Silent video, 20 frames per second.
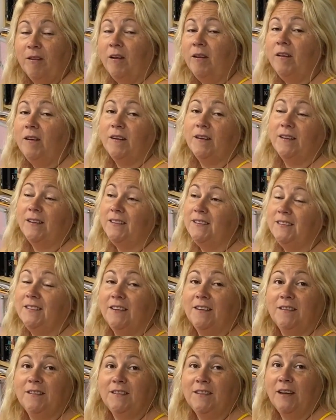Ah, at
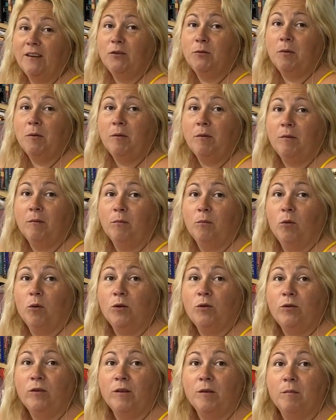least it saves me
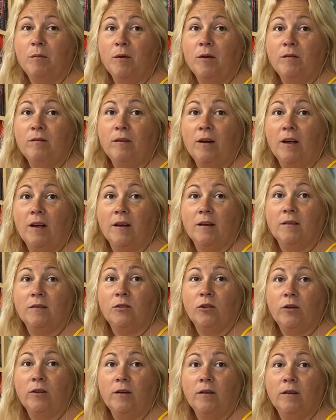watering the butterfly
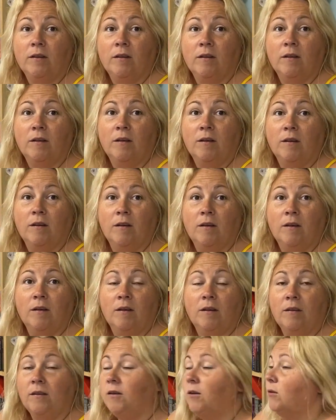tree.
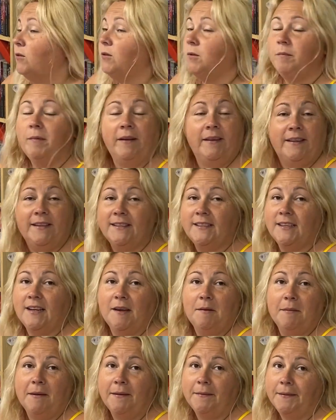No sunbathing
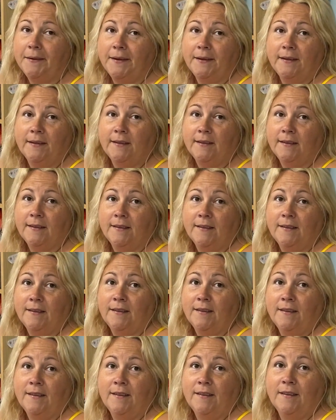today, baby.
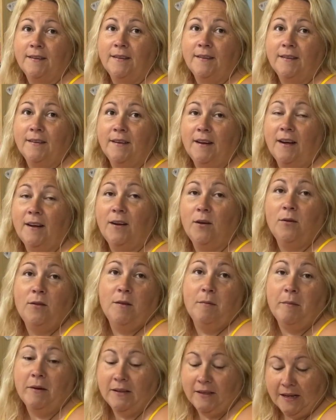I don't
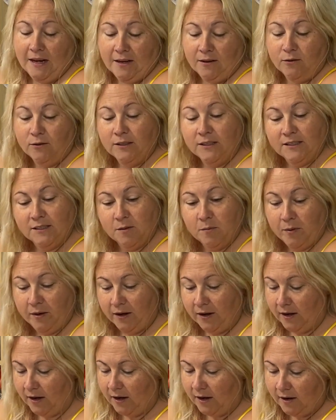think my tan will
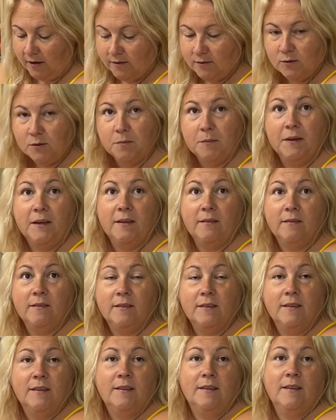disappear yet somehow
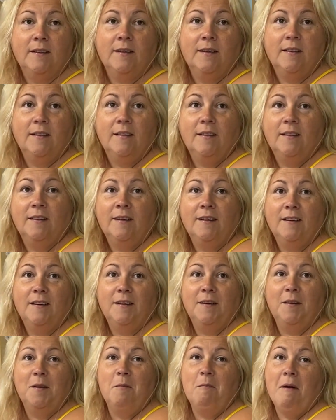
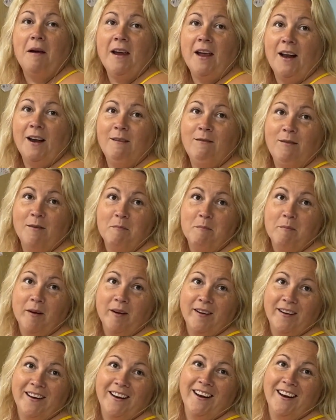on my elephant butt.